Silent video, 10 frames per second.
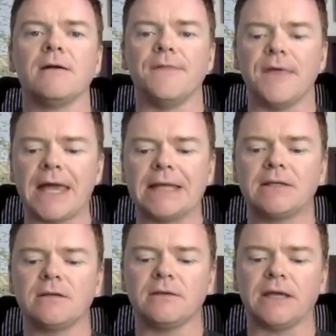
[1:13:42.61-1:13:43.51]

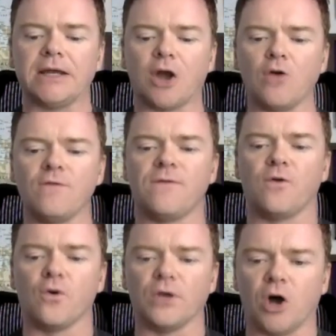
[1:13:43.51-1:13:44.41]
Then in
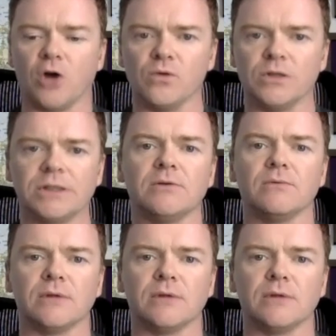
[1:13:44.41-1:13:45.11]
04 and onwards,